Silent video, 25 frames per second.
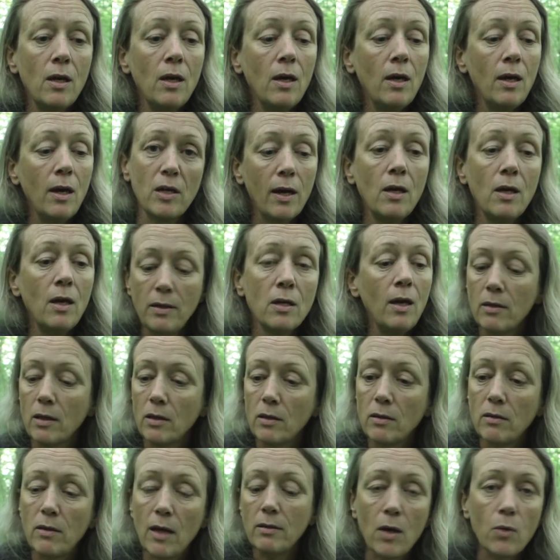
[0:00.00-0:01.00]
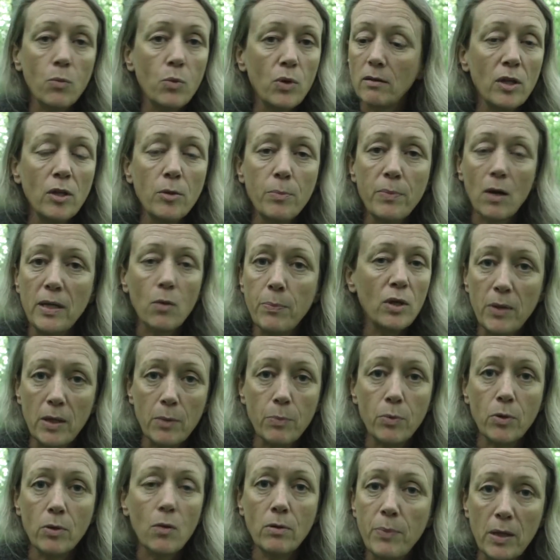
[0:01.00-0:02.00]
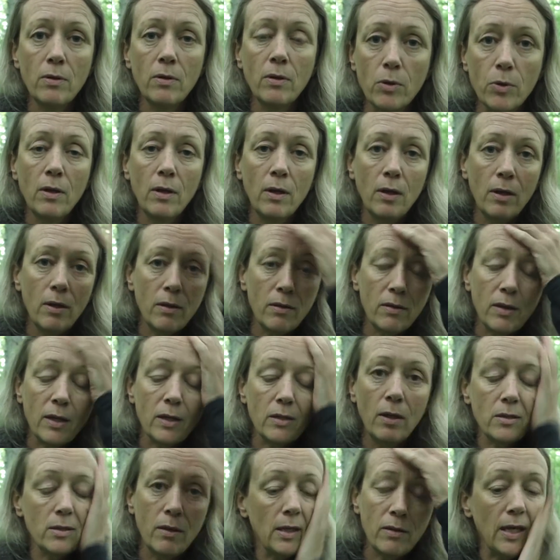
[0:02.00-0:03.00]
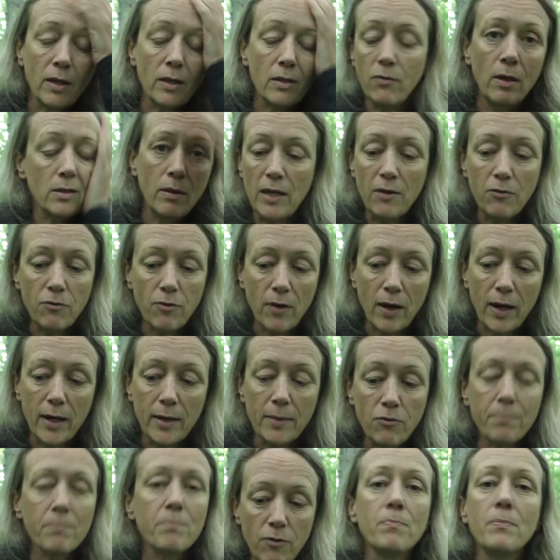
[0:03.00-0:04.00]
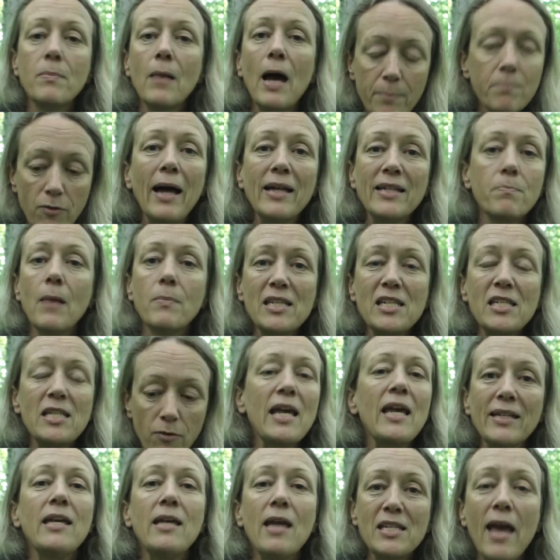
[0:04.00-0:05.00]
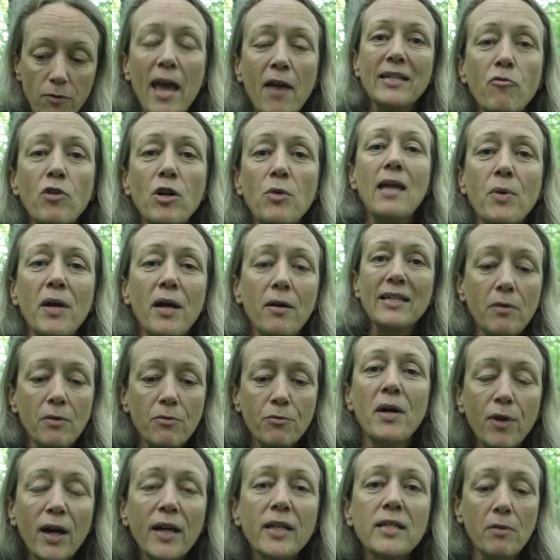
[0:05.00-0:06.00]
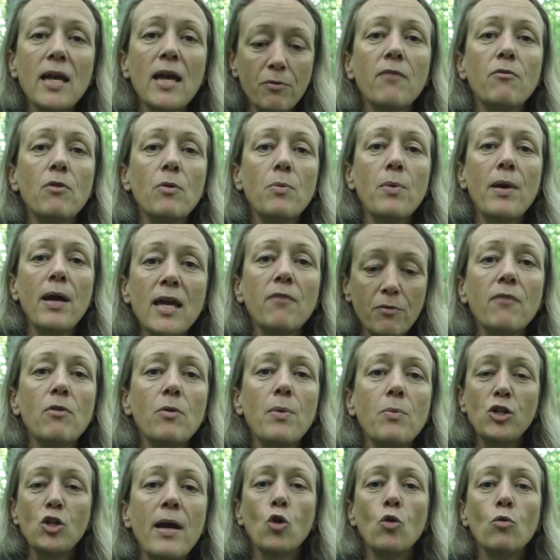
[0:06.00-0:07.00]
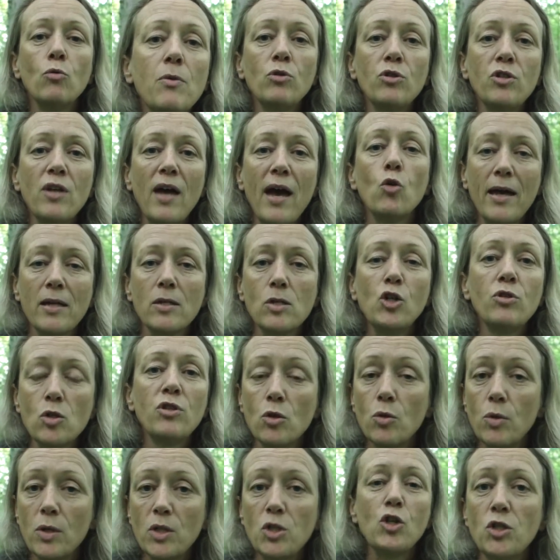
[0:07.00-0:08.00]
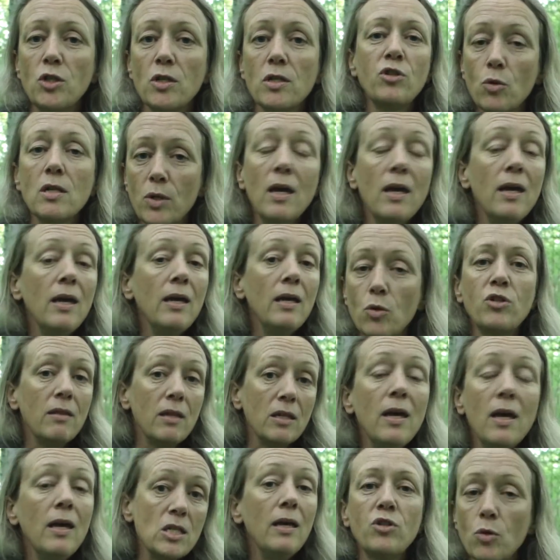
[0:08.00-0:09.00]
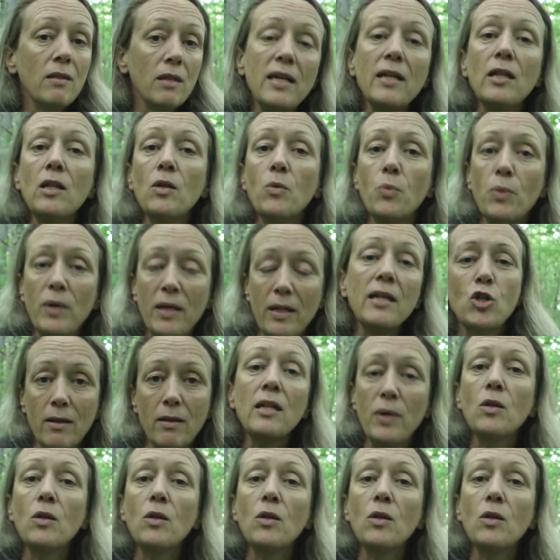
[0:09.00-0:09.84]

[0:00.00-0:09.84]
I think that there will be people that even if I say everywhere and write everywhere I don't answer questions, that still will